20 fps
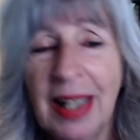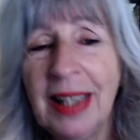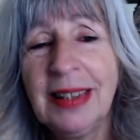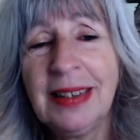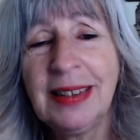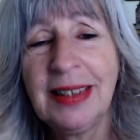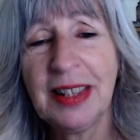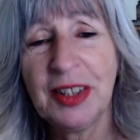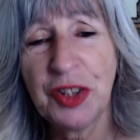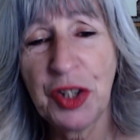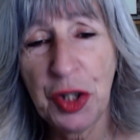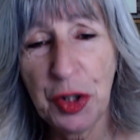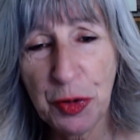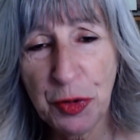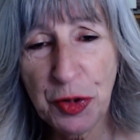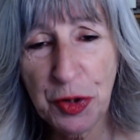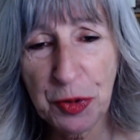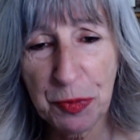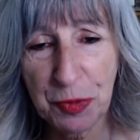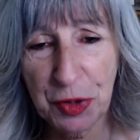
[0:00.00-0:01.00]
is this
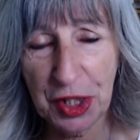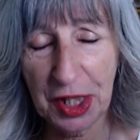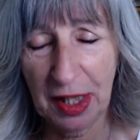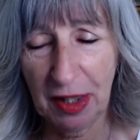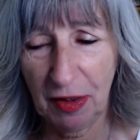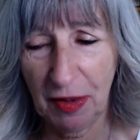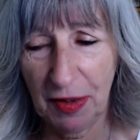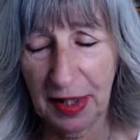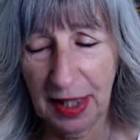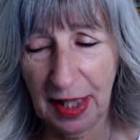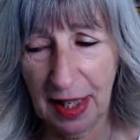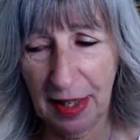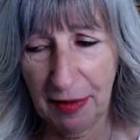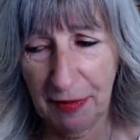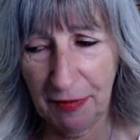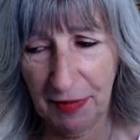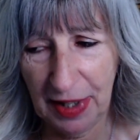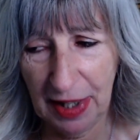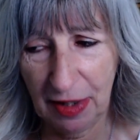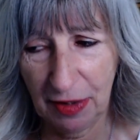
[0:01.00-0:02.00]
YouTube channel that I
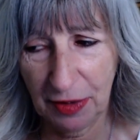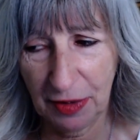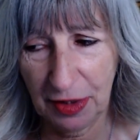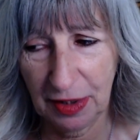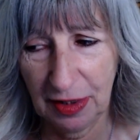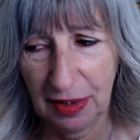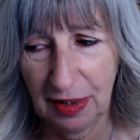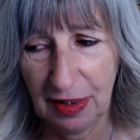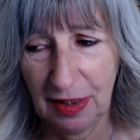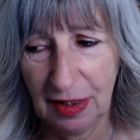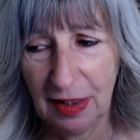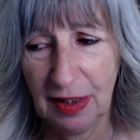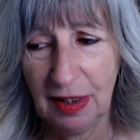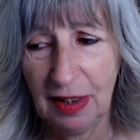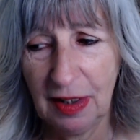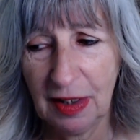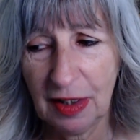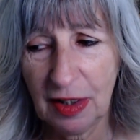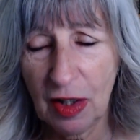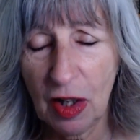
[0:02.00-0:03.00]
have found
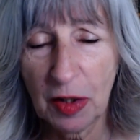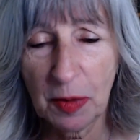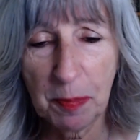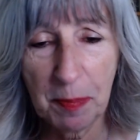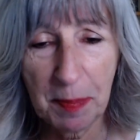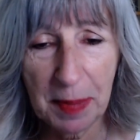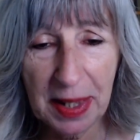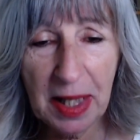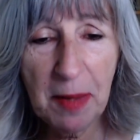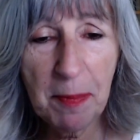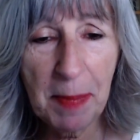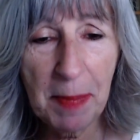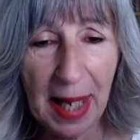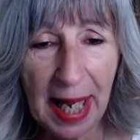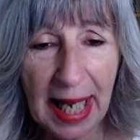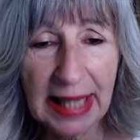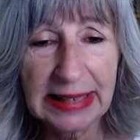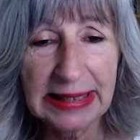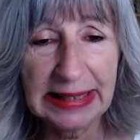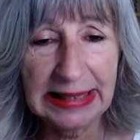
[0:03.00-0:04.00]
called Big
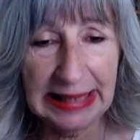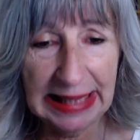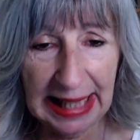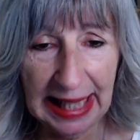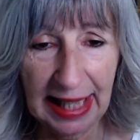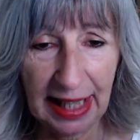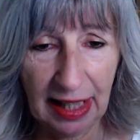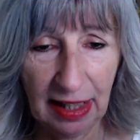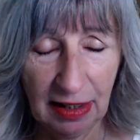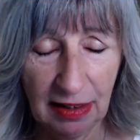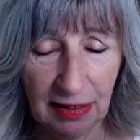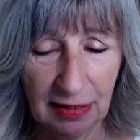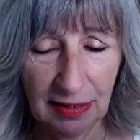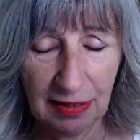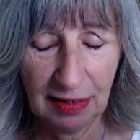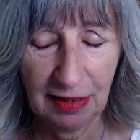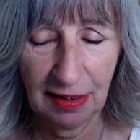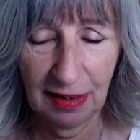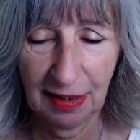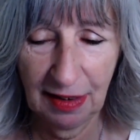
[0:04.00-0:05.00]
Bank Z.
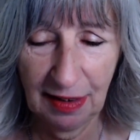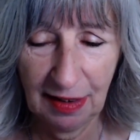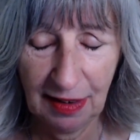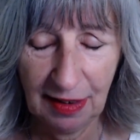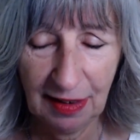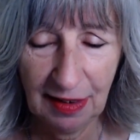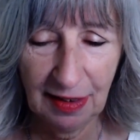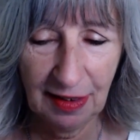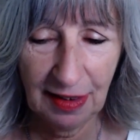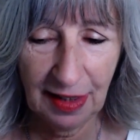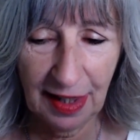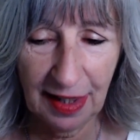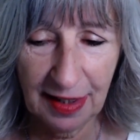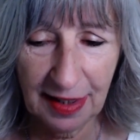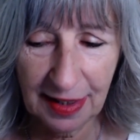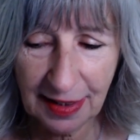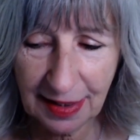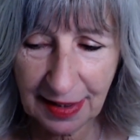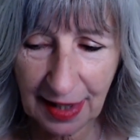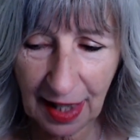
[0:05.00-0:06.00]

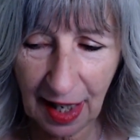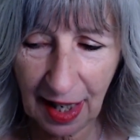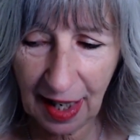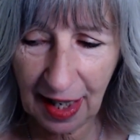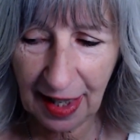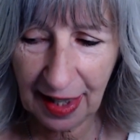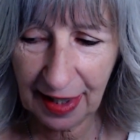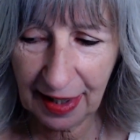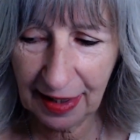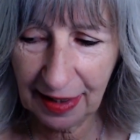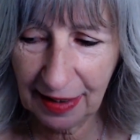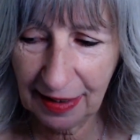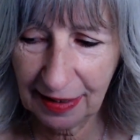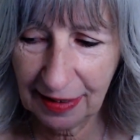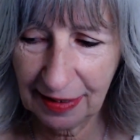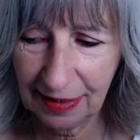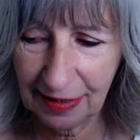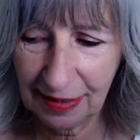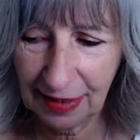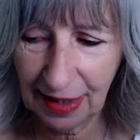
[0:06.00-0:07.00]
And this guy,
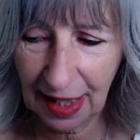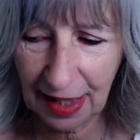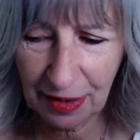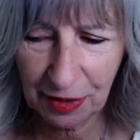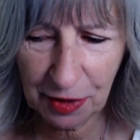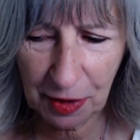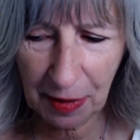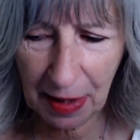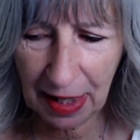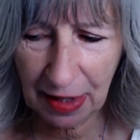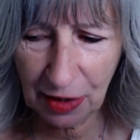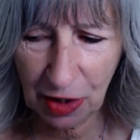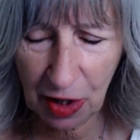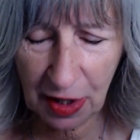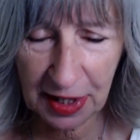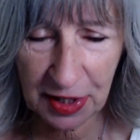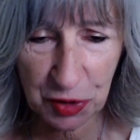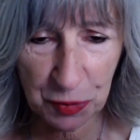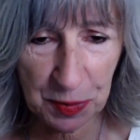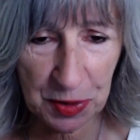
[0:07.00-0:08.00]
I don't know how
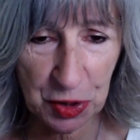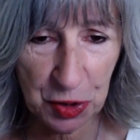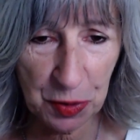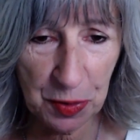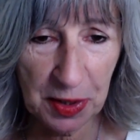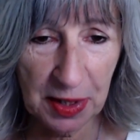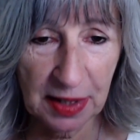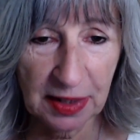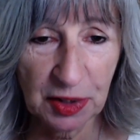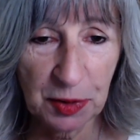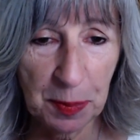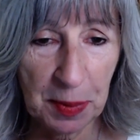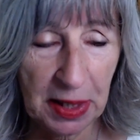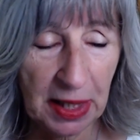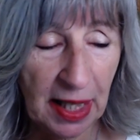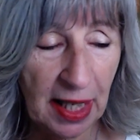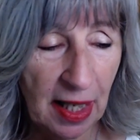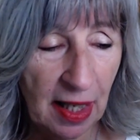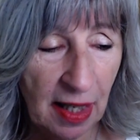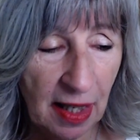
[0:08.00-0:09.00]
long he's been doing this,
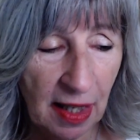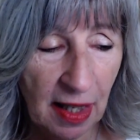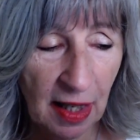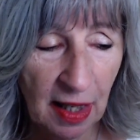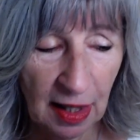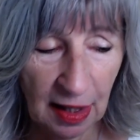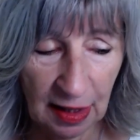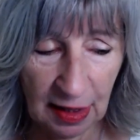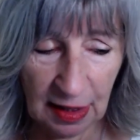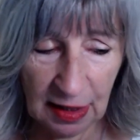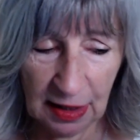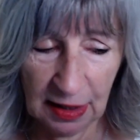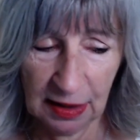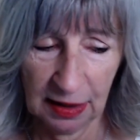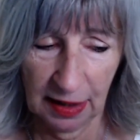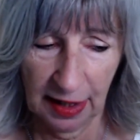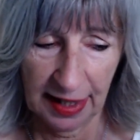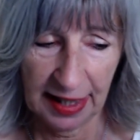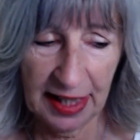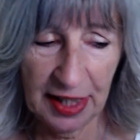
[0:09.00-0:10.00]
but he
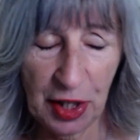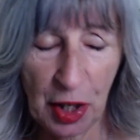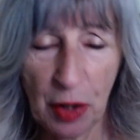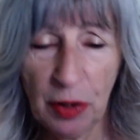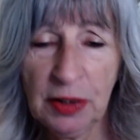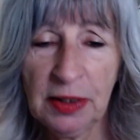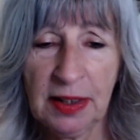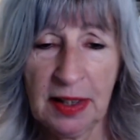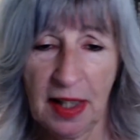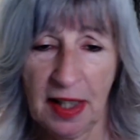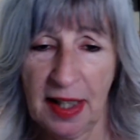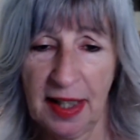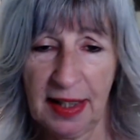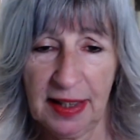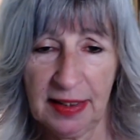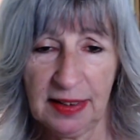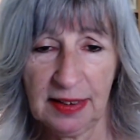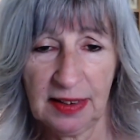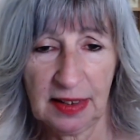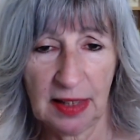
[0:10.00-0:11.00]
goes into
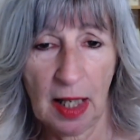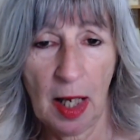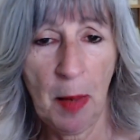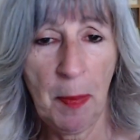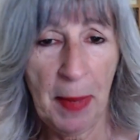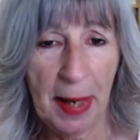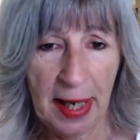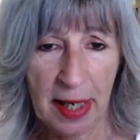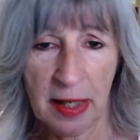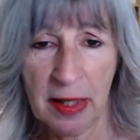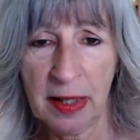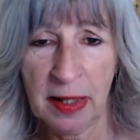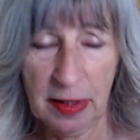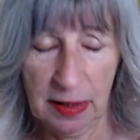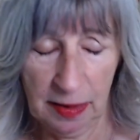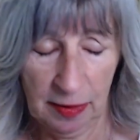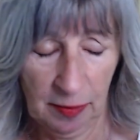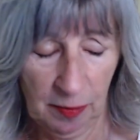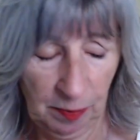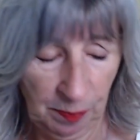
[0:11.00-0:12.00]
these
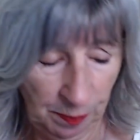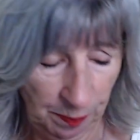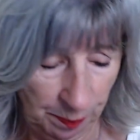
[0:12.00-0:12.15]
abandoned